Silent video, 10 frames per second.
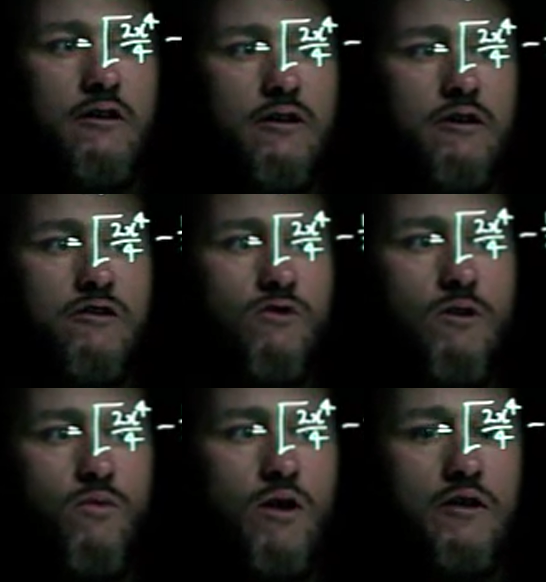between
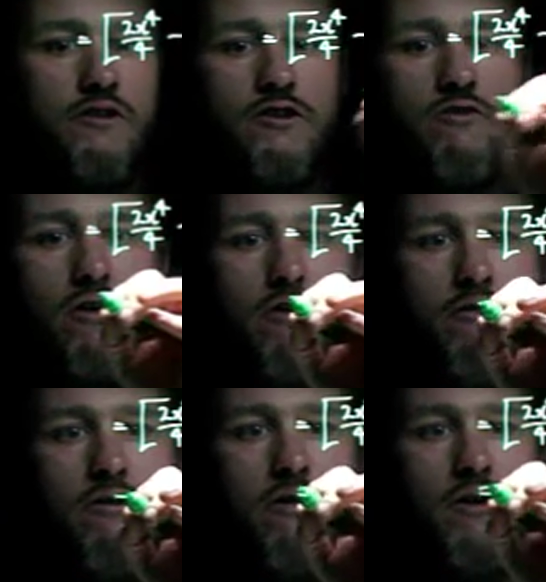1 and
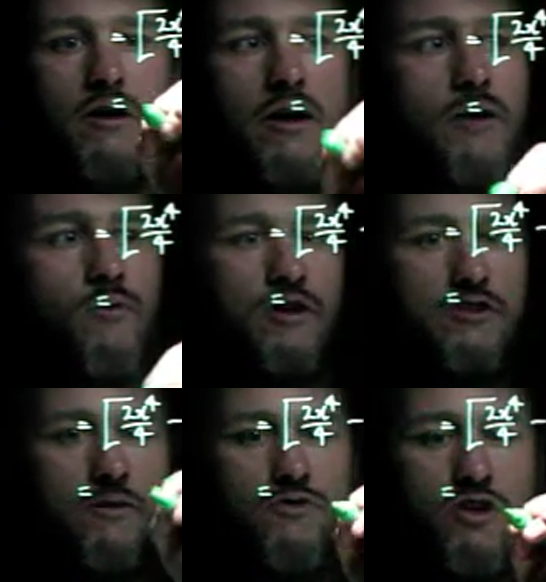0, And when I
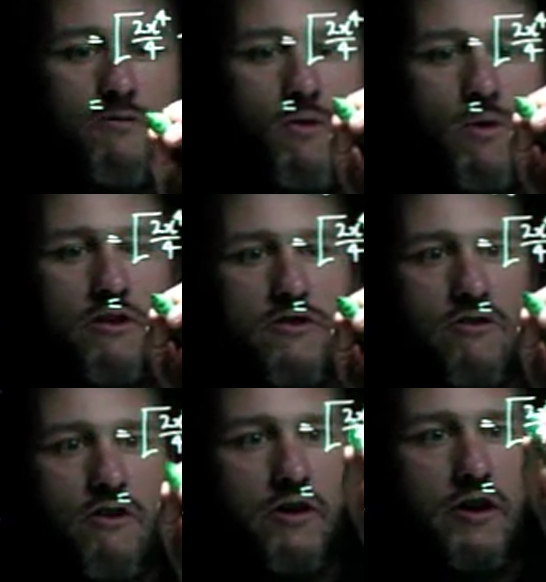substitute my 1 and
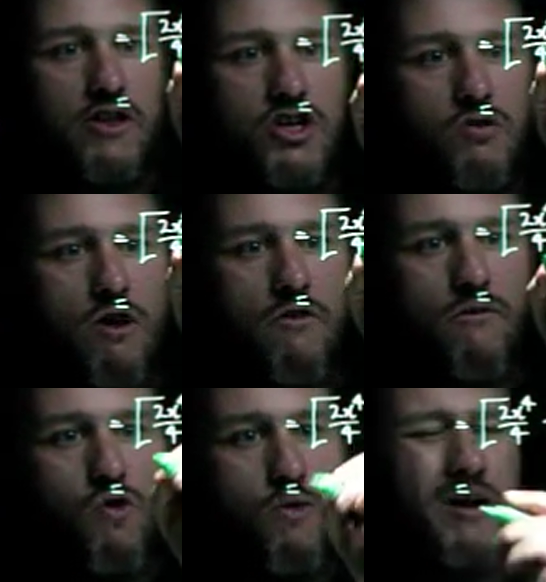0 there, 2 over
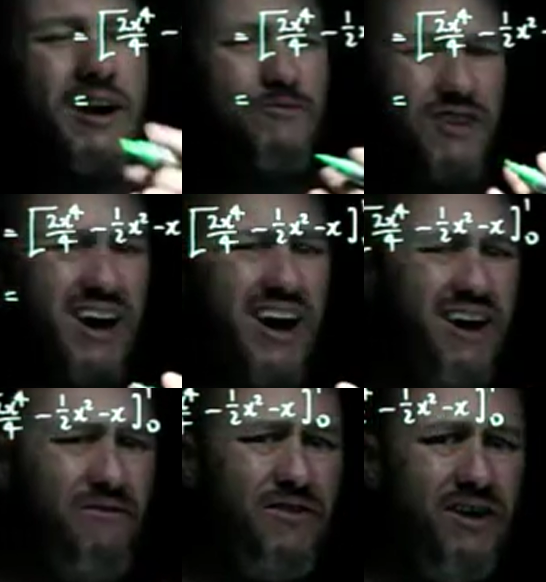4 becomes a
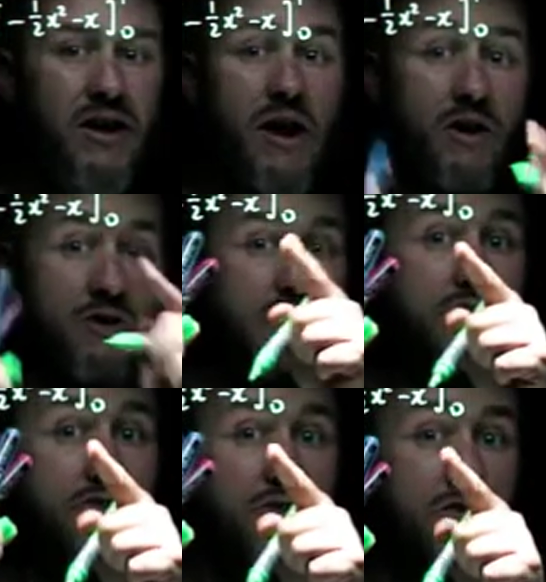half. And I don't have to
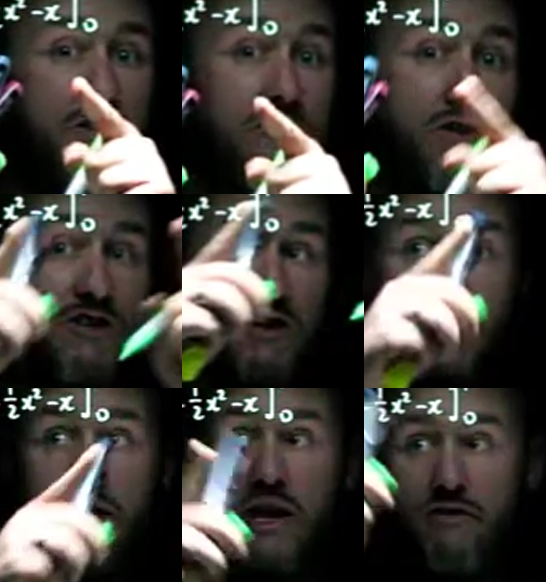do this integration again
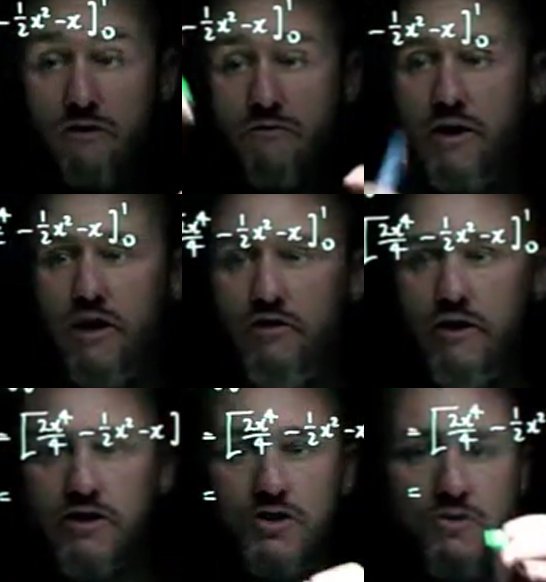later on for area
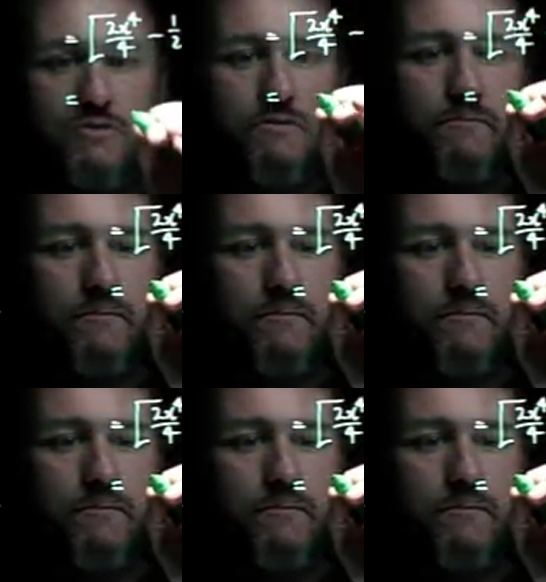2.